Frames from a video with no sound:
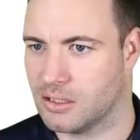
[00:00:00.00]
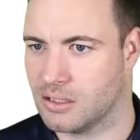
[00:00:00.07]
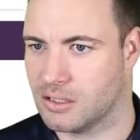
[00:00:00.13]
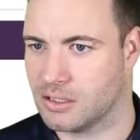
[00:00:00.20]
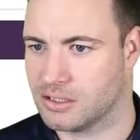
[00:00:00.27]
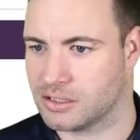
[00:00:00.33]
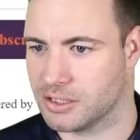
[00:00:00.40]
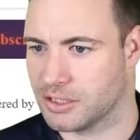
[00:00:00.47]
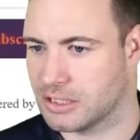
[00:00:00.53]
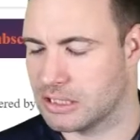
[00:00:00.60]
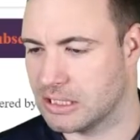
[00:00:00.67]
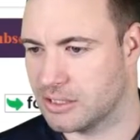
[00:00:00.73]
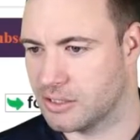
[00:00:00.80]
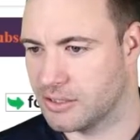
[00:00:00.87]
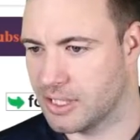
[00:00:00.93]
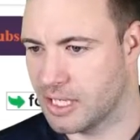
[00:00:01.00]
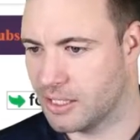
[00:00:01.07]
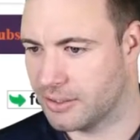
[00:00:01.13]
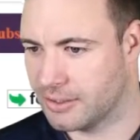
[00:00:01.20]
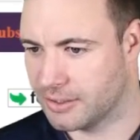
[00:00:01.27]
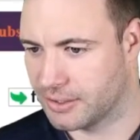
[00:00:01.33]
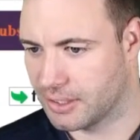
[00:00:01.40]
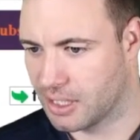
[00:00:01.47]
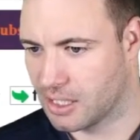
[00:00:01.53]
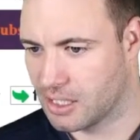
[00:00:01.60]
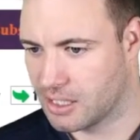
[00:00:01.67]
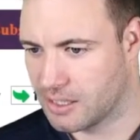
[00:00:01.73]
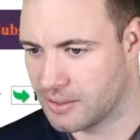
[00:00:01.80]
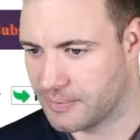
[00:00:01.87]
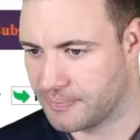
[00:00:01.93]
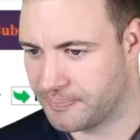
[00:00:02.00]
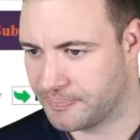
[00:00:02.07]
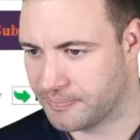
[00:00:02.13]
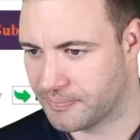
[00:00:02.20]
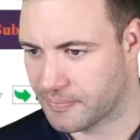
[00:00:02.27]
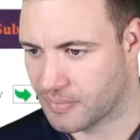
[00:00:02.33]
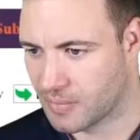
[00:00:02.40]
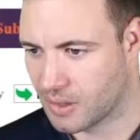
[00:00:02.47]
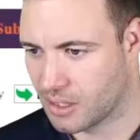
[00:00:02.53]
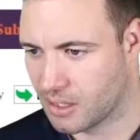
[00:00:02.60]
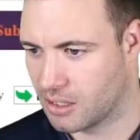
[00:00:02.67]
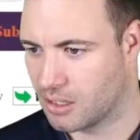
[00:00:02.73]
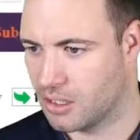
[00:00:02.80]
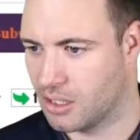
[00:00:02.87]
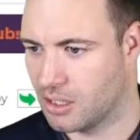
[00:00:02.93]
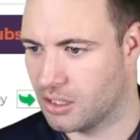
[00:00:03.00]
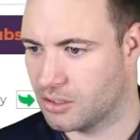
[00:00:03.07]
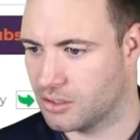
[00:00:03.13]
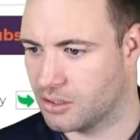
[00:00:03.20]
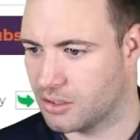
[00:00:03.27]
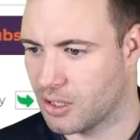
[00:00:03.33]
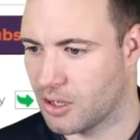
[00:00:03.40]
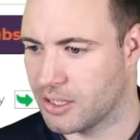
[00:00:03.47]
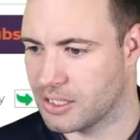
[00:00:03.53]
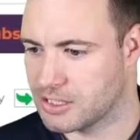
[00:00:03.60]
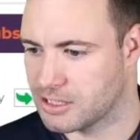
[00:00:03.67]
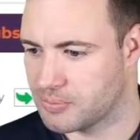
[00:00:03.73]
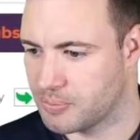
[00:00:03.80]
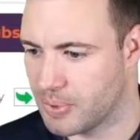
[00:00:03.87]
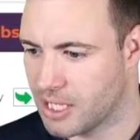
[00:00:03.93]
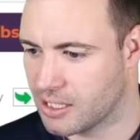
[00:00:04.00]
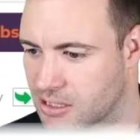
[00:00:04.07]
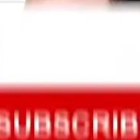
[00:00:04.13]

So you click on that, okay. Go inspect.